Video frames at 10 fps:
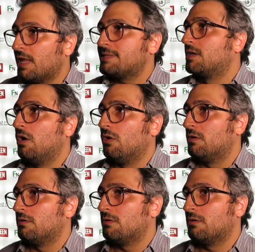let's go
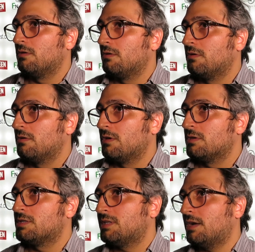
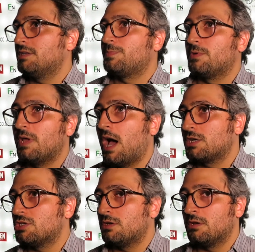start this
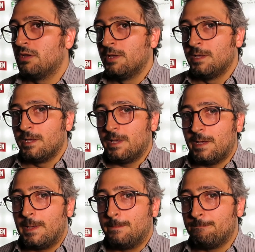production,
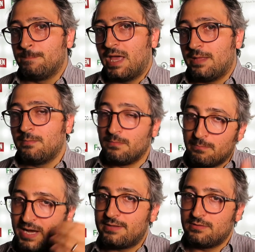
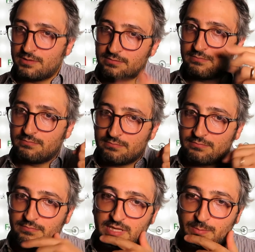but
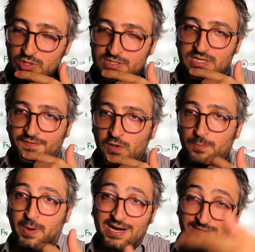the most
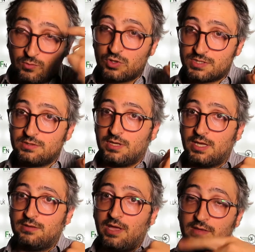difficult part was
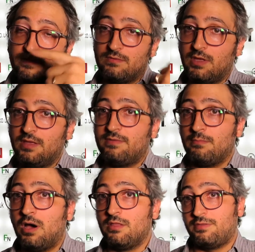the 8th
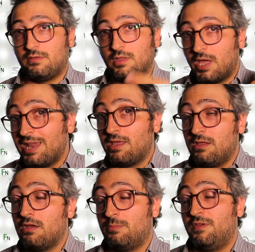month and the
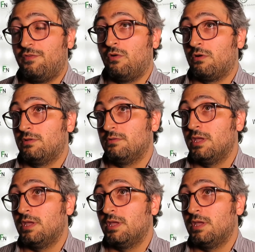year before,